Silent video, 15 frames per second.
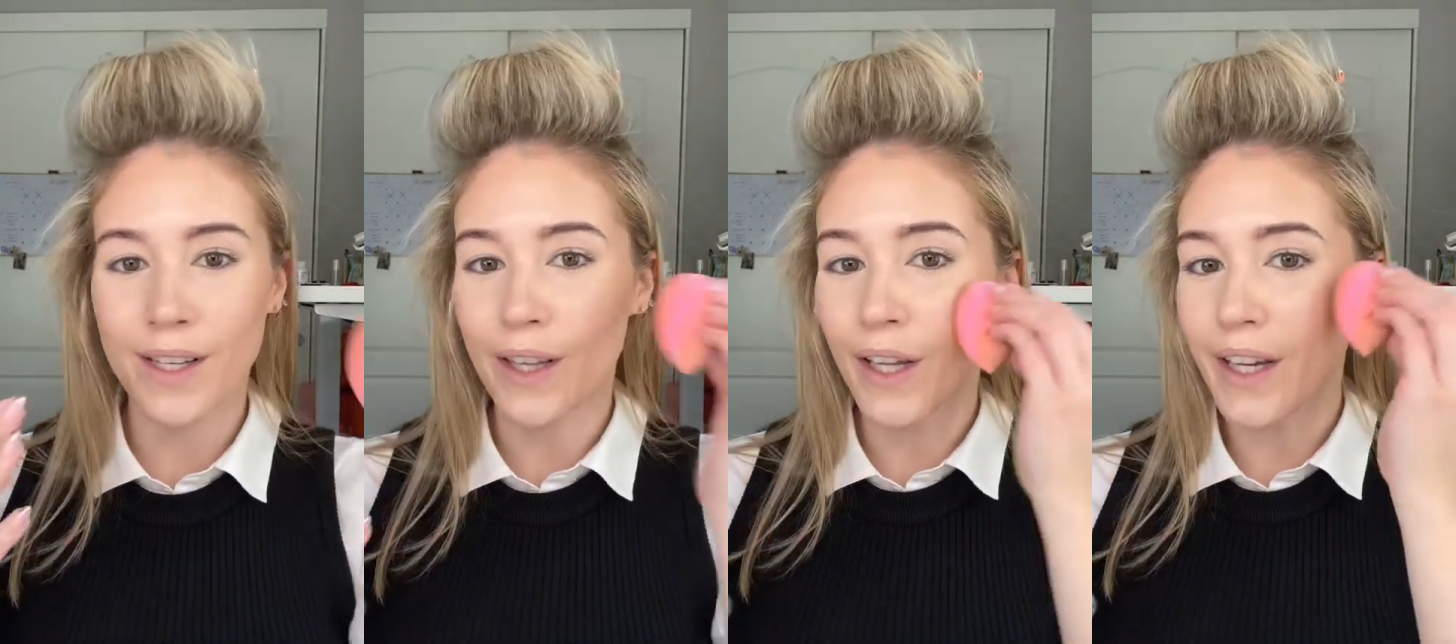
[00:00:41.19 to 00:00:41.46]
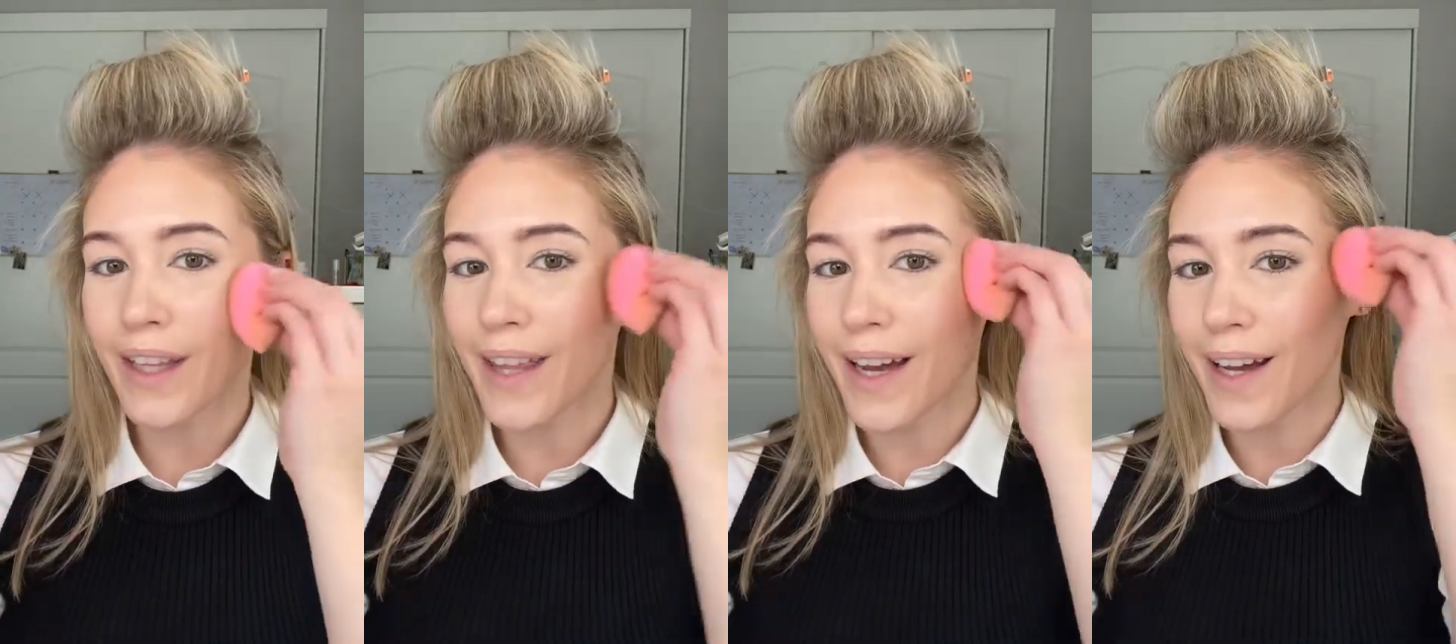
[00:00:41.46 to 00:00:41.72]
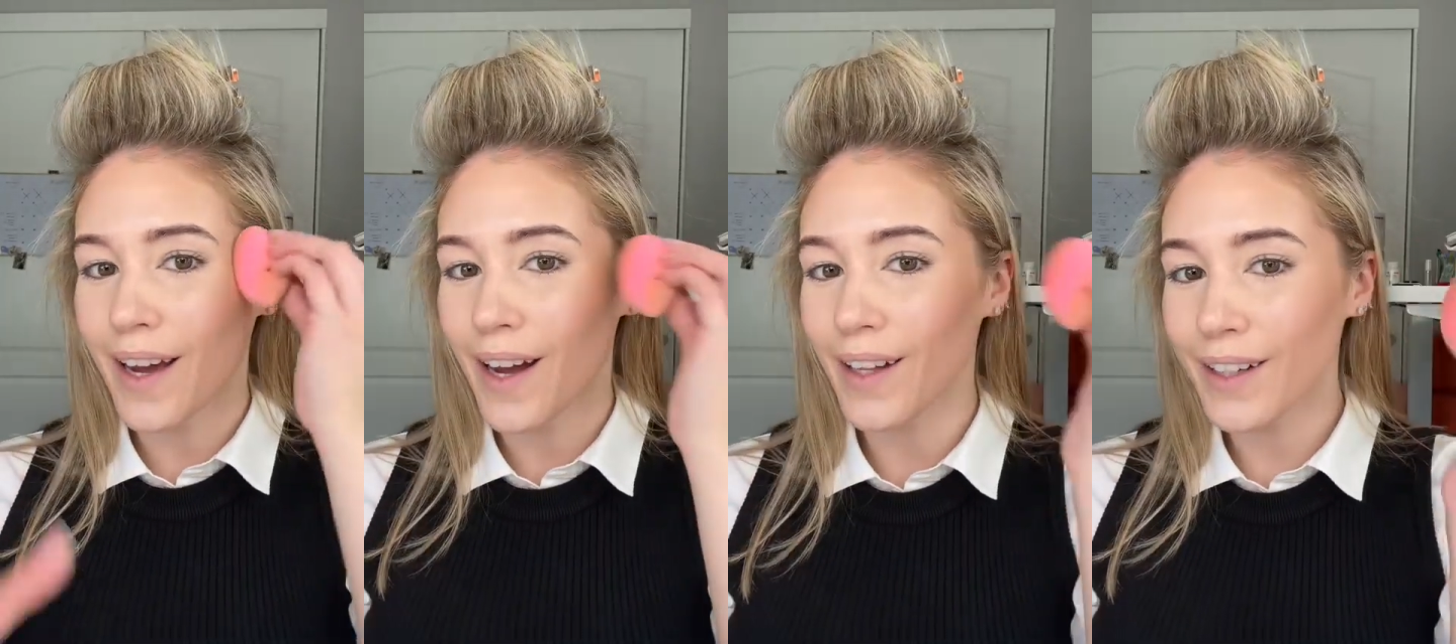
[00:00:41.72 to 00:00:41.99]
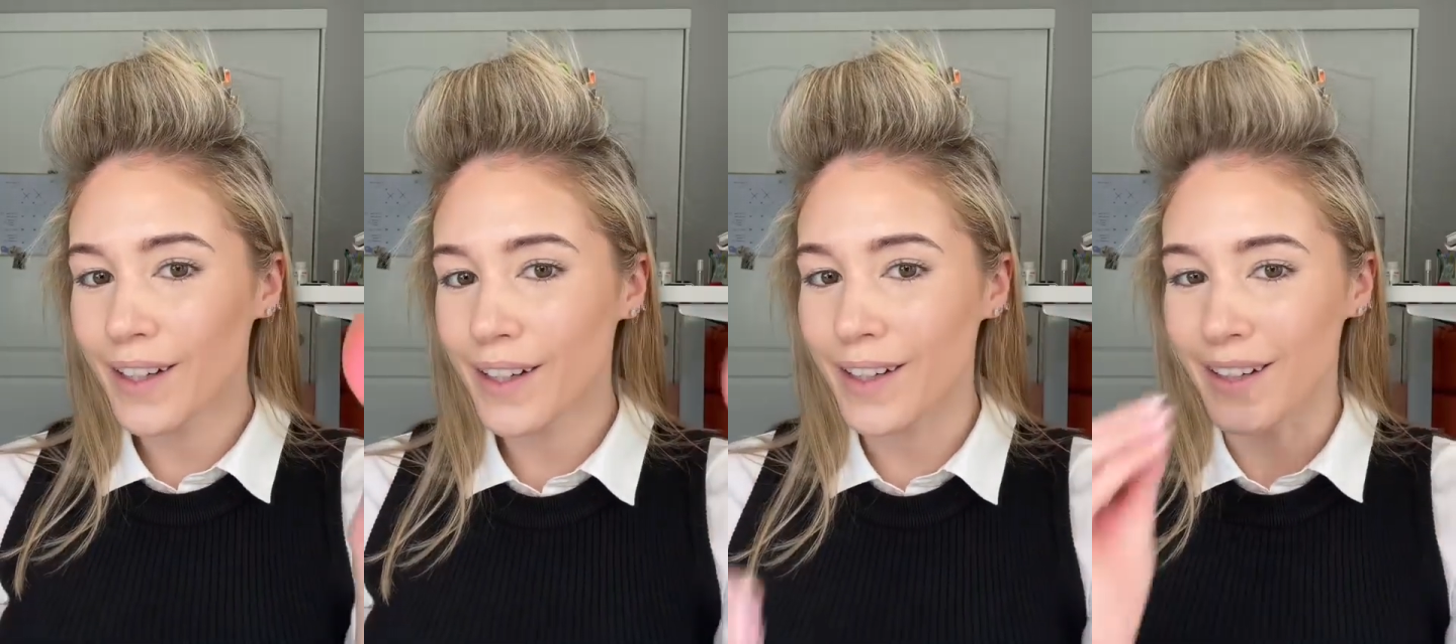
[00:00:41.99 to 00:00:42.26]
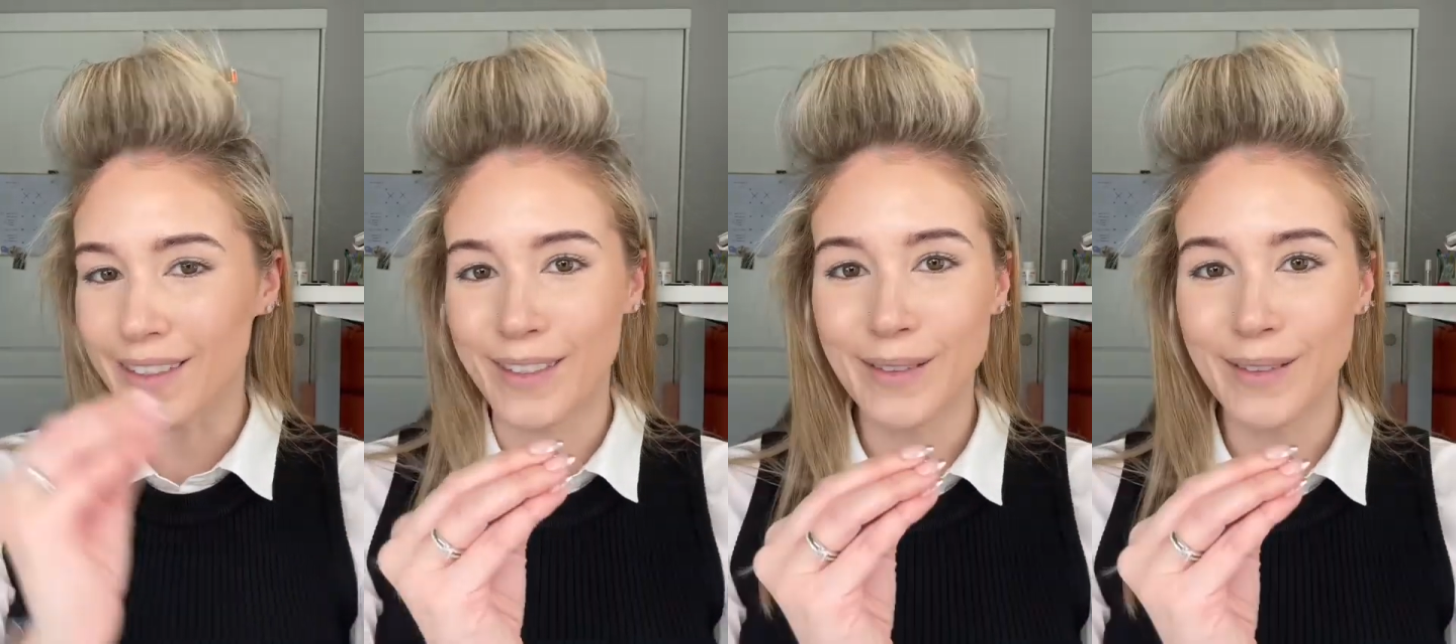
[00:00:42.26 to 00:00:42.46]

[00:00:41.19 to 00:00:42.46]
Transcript: Look at that color. I'm